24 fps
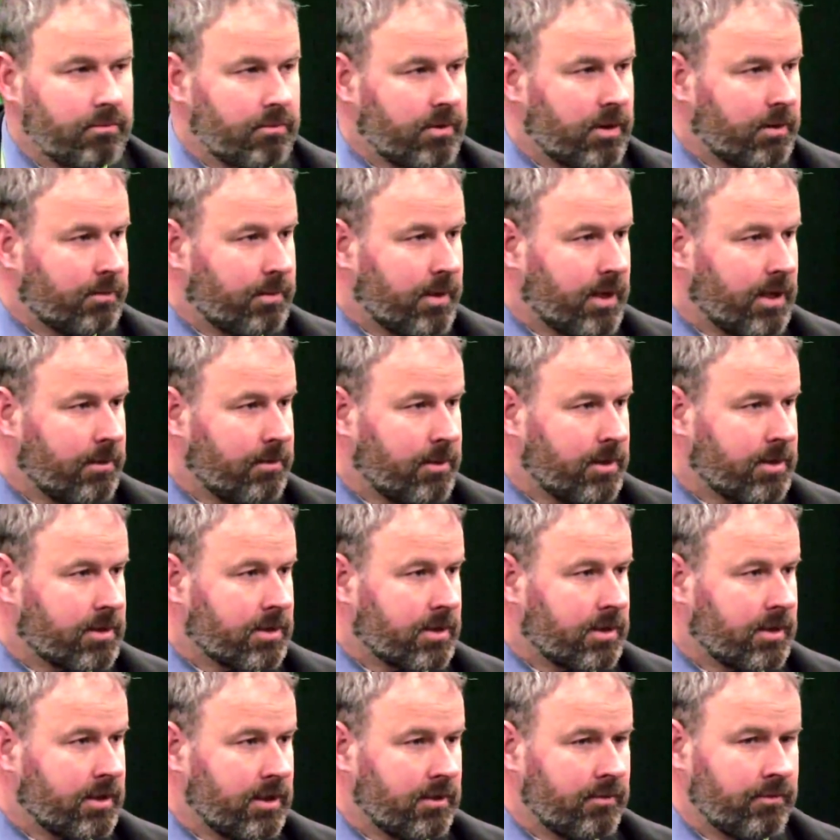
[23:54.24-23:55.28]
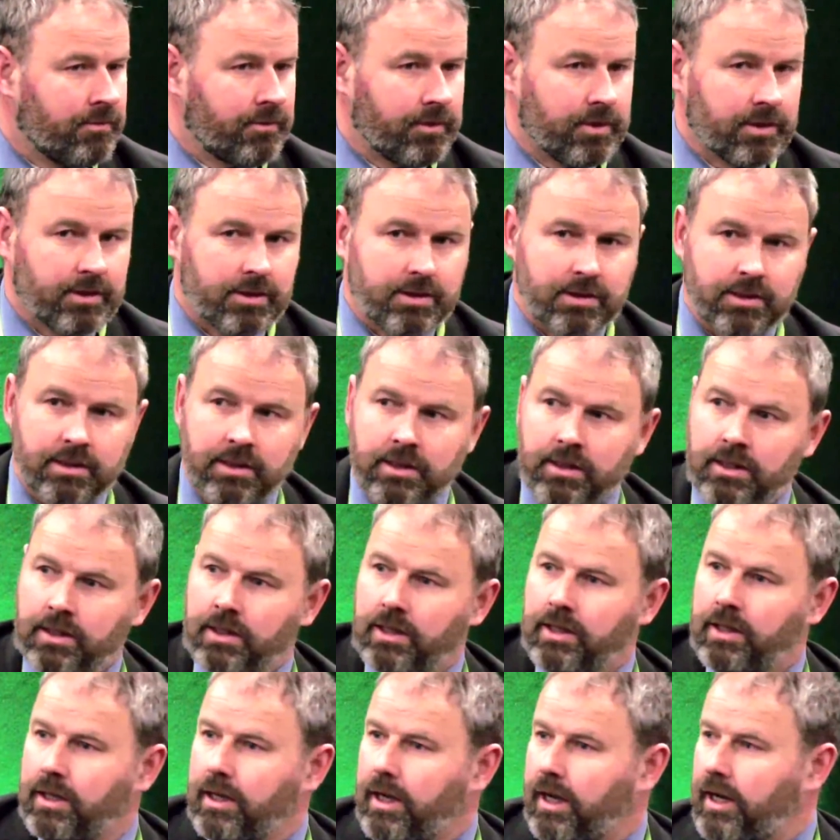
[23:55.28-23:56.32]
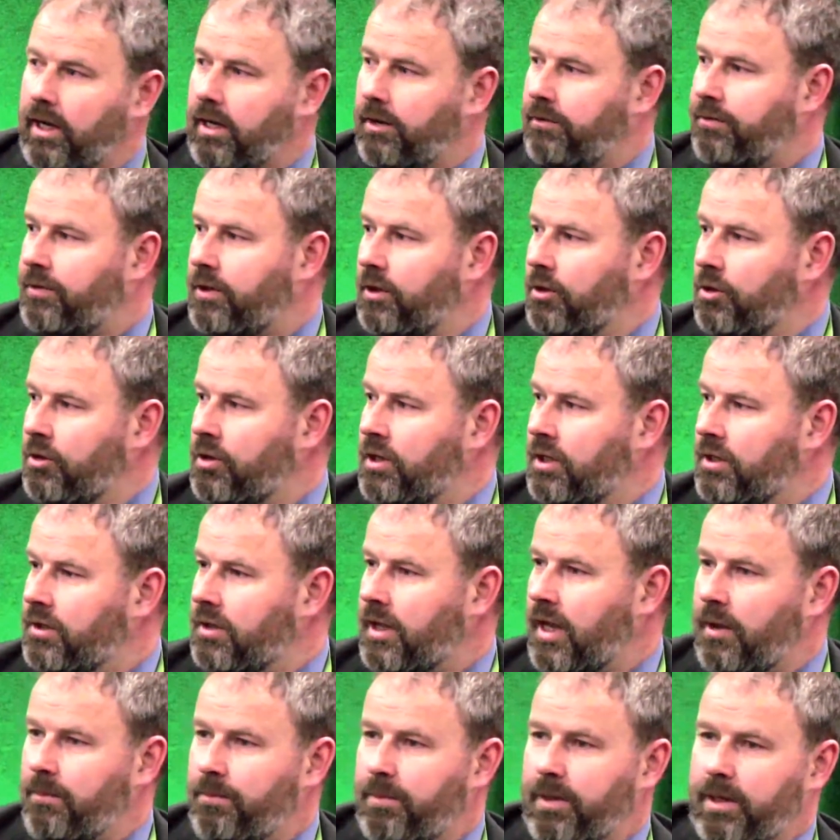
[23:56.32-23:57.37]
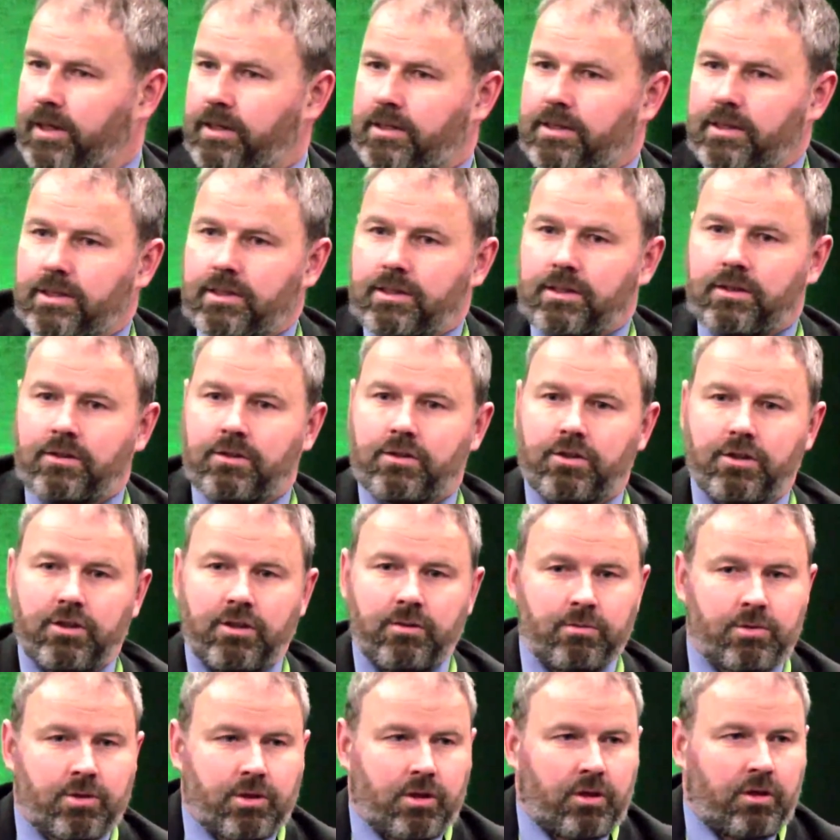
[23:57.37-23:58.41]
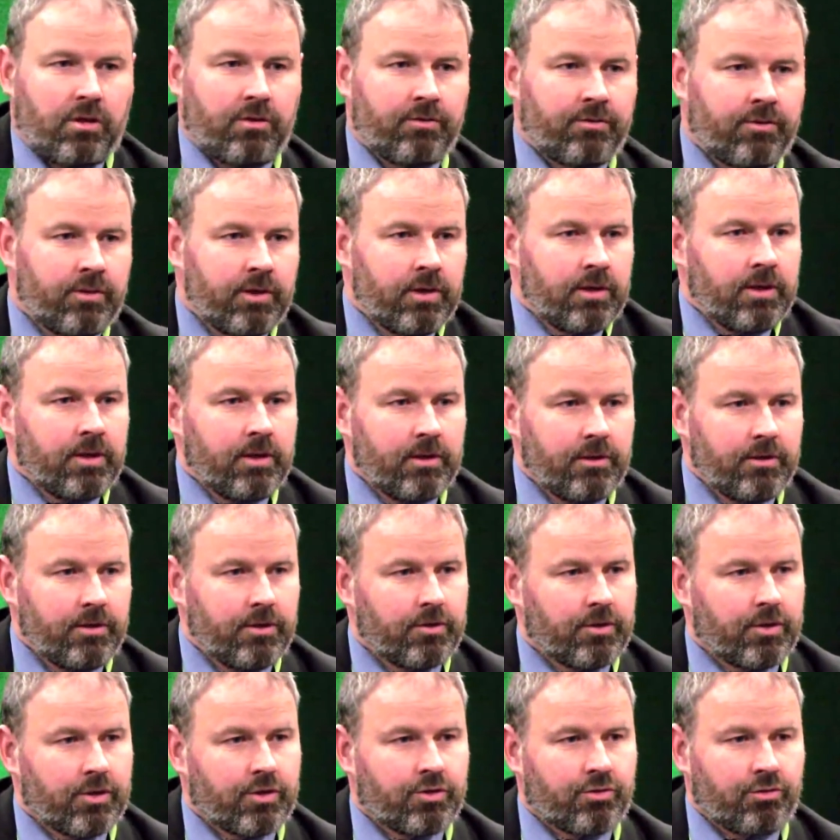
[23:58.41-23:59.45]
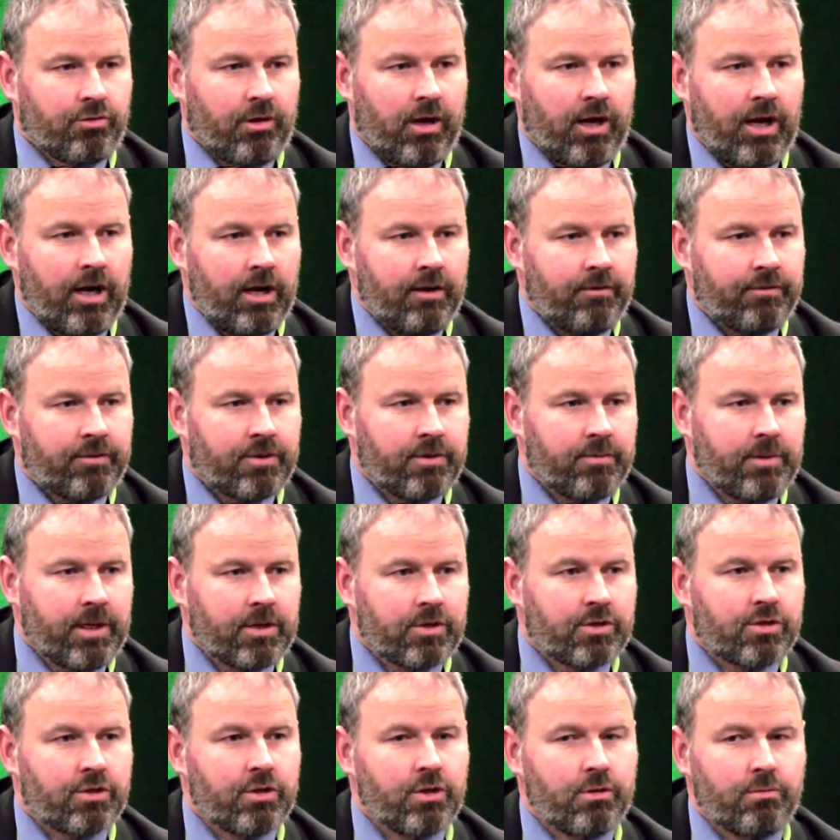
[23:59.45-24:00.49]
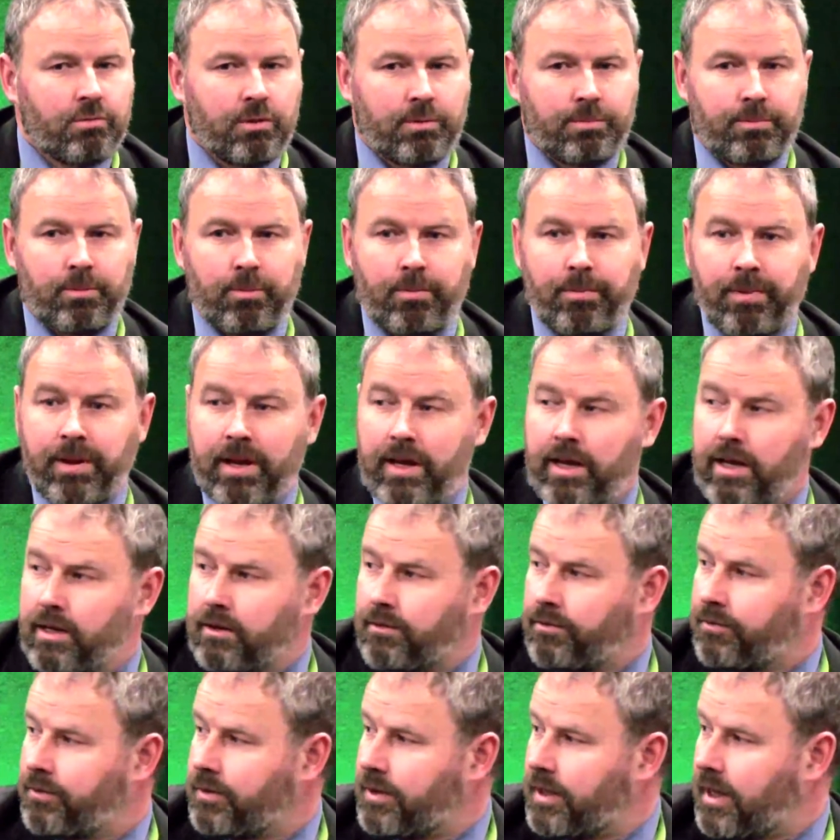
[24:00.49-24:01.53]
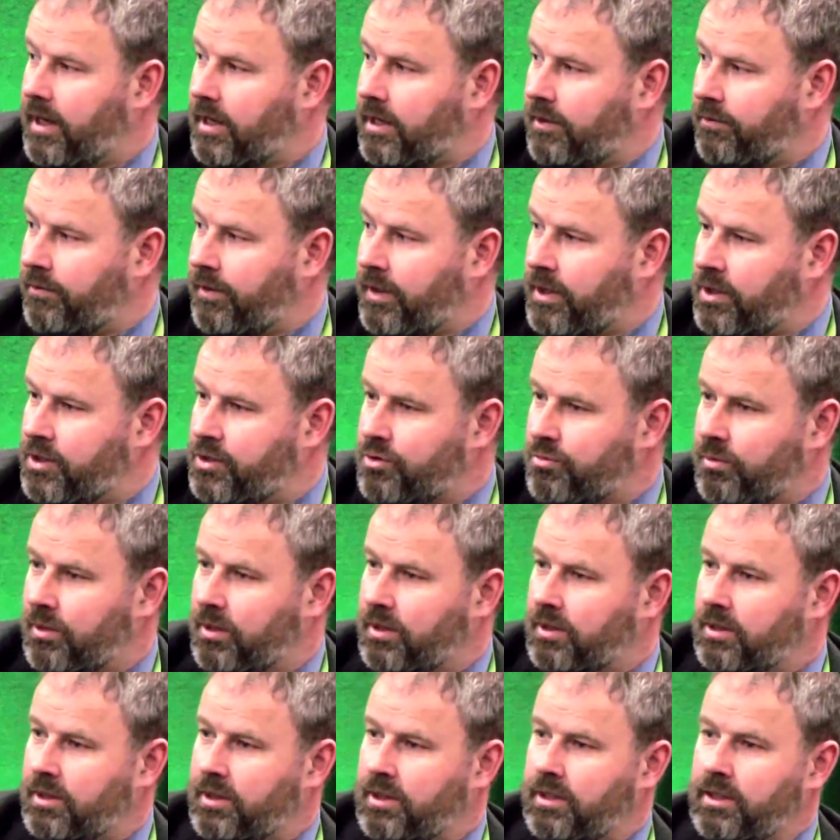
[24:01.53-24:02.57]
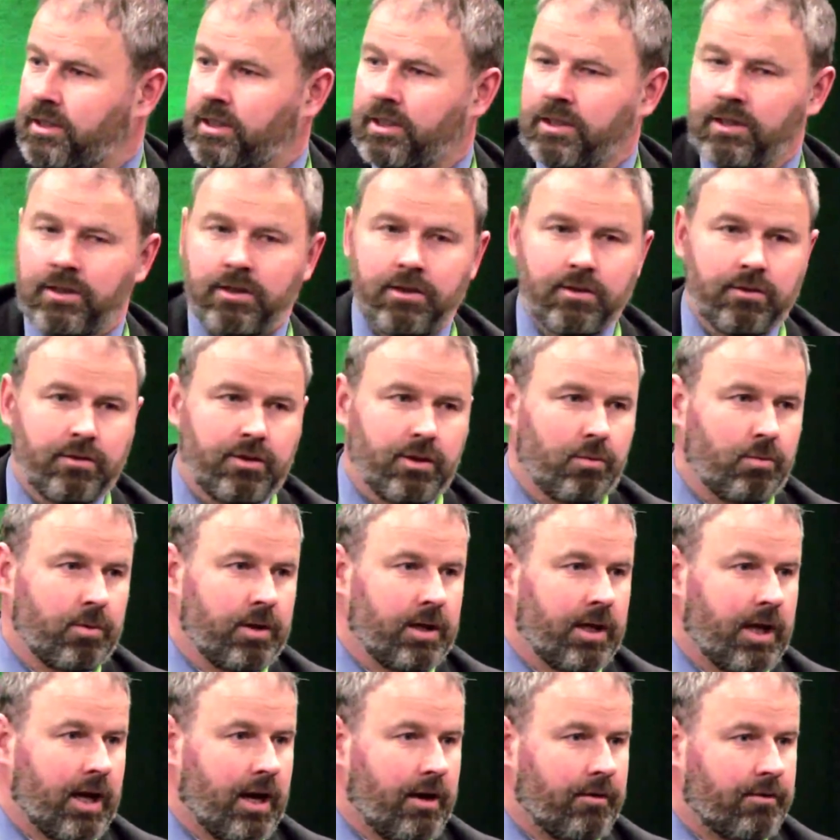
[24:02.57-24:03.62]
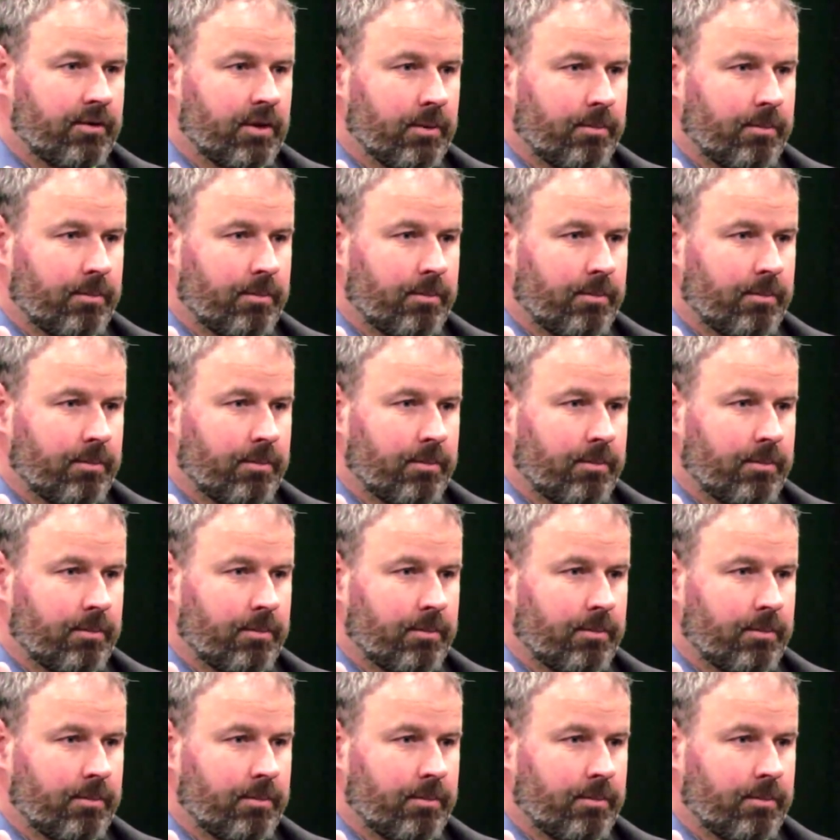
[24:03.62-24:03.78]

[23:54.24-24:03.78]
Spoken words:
the babies and the infants. And if you look at that basis in terms of the drive to make sure we're prepared for that eventuality, that we have